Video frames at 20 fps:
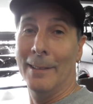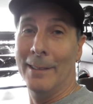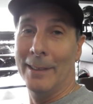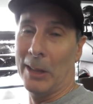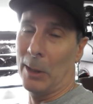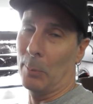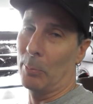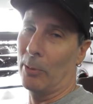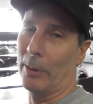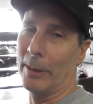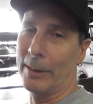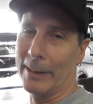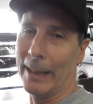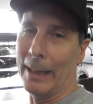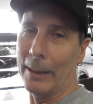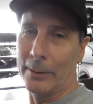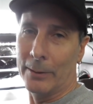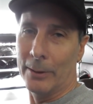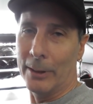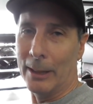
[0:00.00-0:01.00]
It'll probably
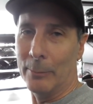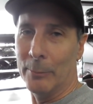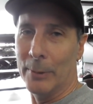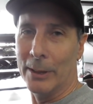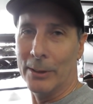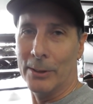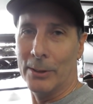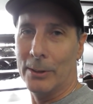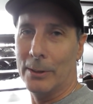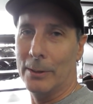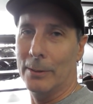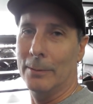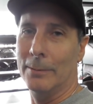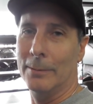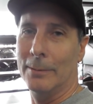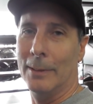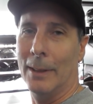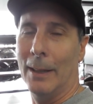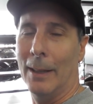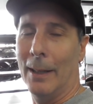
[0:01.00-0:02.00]
take 30 minutes.
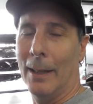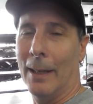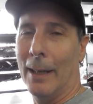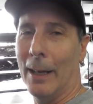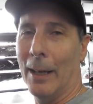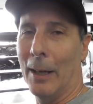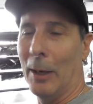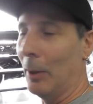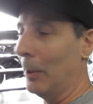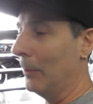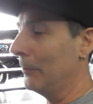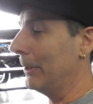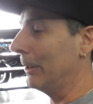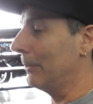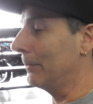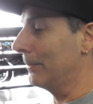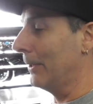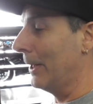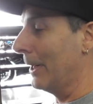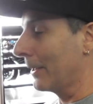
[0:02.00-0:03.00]

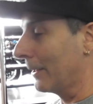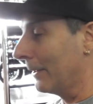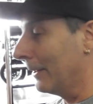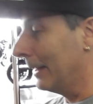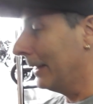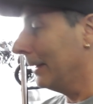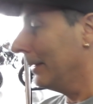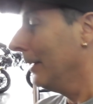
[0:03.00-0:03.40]
Then finally,